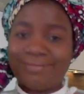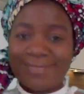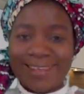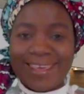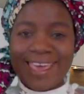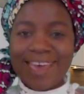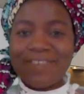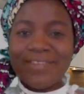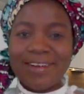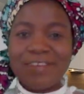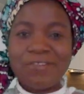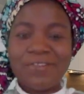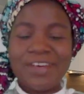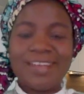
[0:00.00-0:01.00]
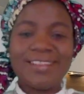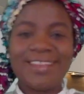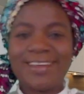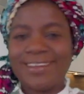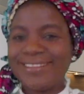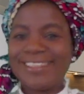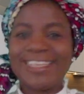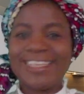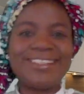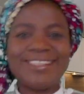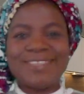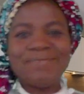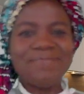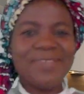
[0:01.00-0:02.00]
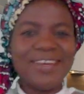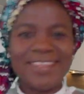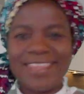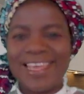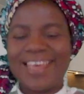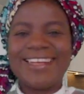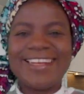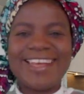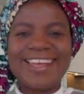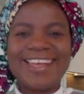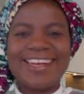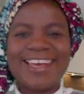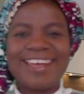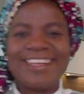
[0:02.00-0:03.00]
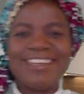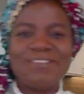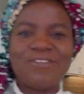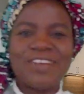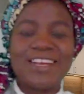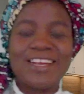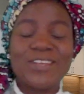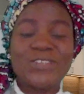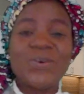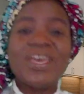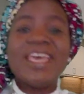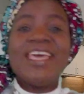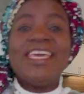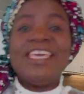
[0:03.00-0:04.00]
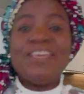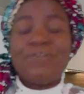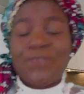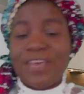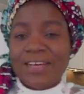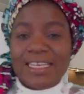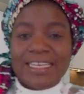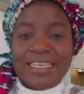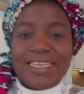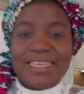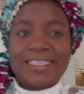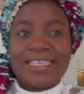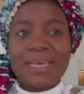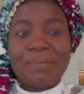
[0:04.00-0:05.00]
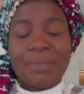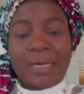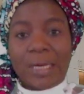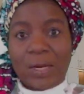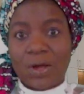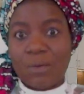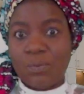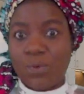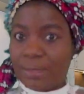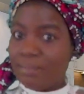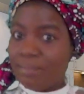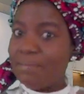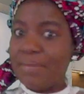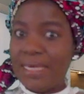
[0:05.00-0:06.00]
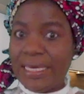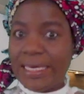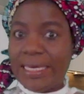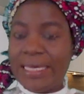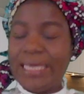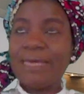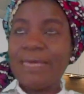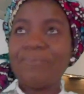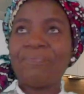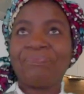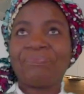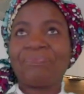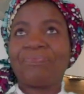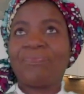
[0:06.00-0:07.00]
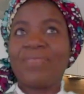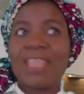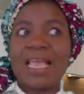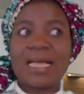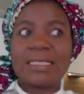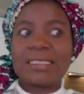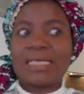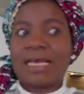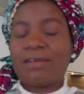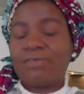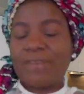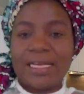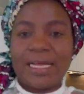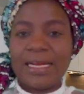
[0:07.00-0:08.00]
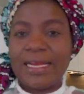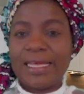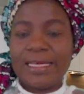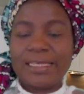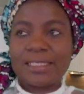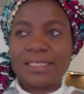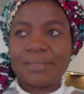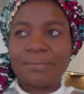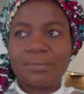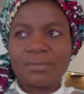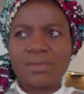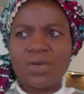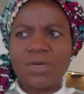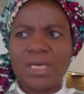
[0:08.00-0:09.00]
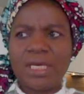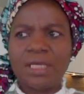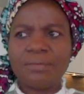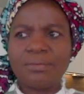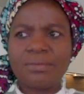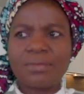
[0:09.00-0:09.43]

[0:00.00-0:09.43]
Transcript: a heavenly father that is more than any earthly father. So if you are in the same club with me that are fatherless, okay,